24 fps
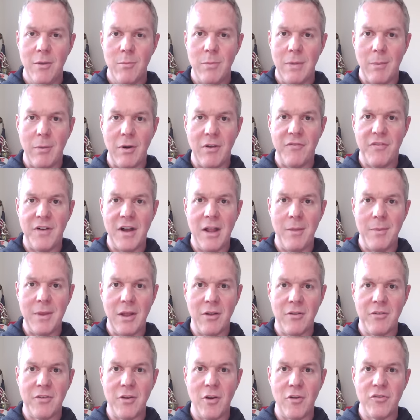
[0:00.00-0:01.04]
Remember to follow me
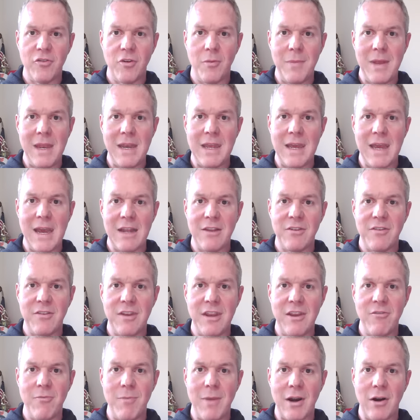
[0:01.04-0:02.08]
on social media at
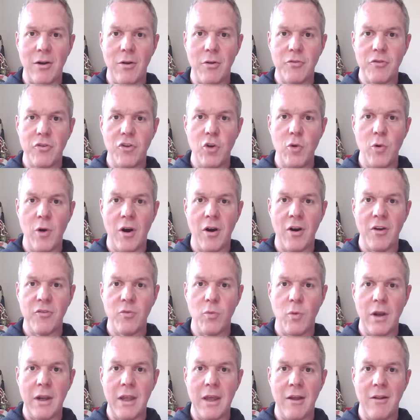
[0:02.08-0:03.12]
Steve Merrill, two R's,
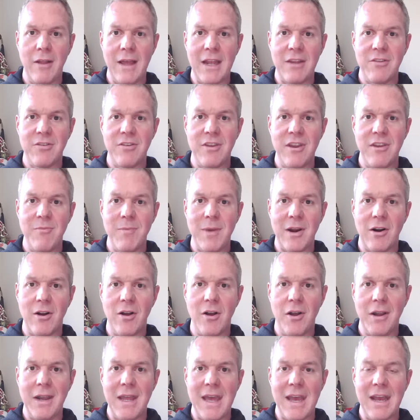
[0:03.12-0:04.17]
one L, at Steve Merrill
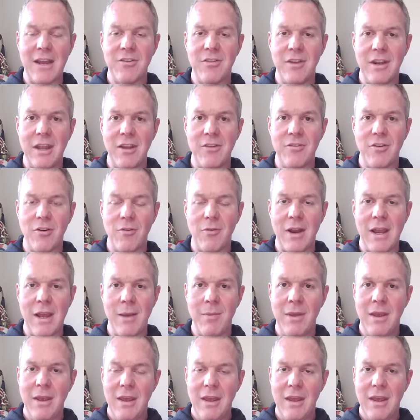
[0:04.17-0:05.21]
on X and
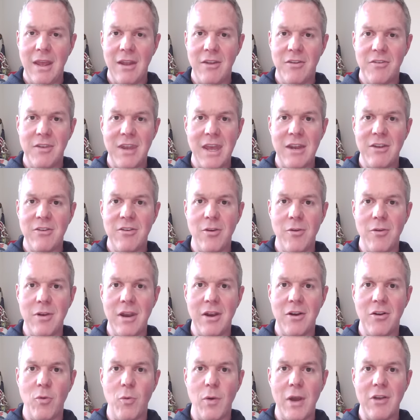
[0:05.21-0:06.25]
Instagram. And stay tuned
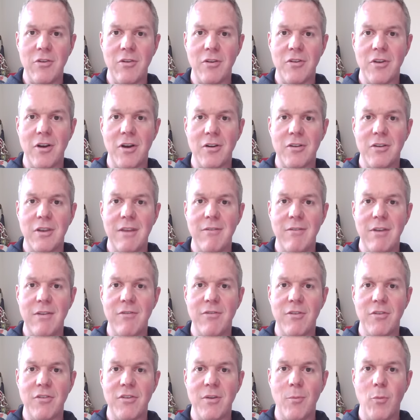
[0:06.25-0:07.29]
here to Wager Talk T V
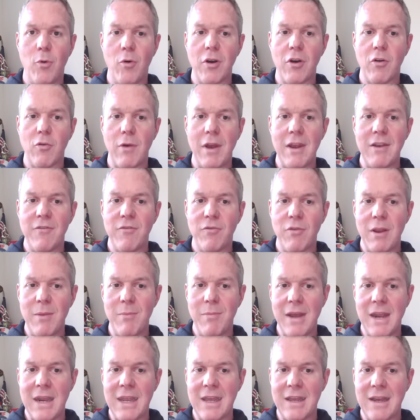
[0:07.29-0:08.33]
for some more great free
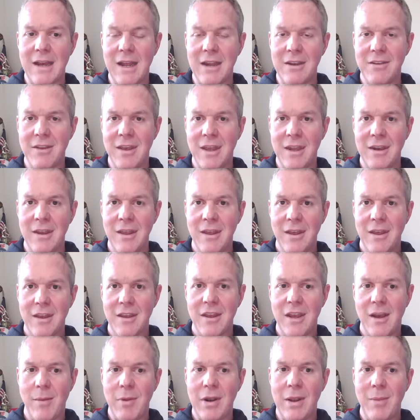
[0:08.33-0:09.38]
betting content
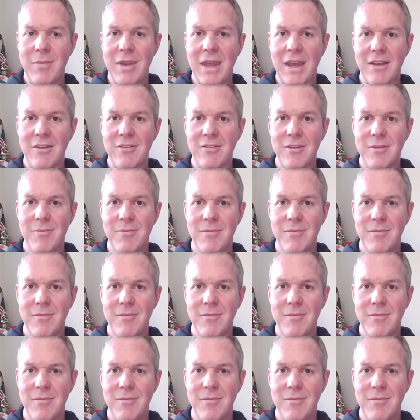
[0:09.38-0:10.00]
coming up next.